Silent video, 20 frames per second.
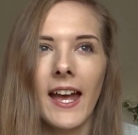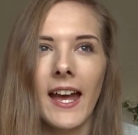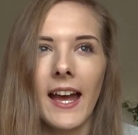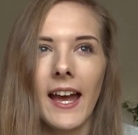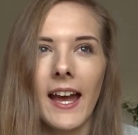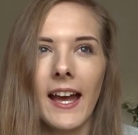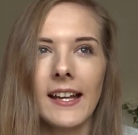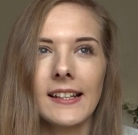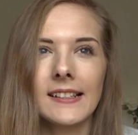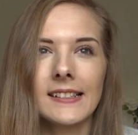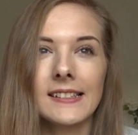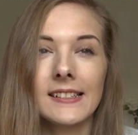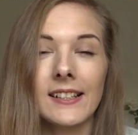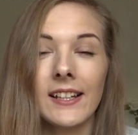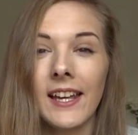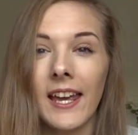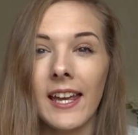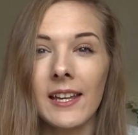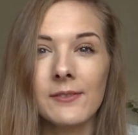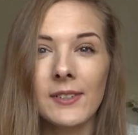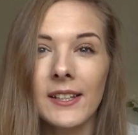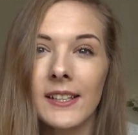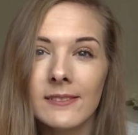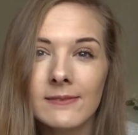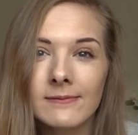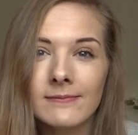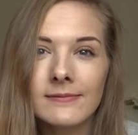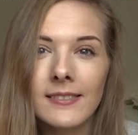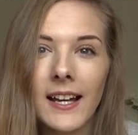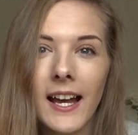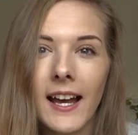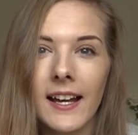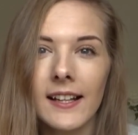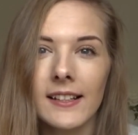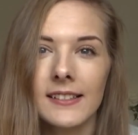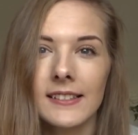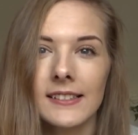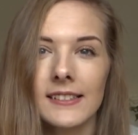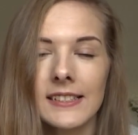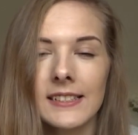And I gave in
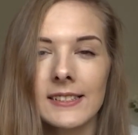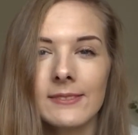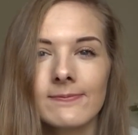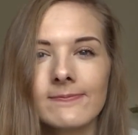and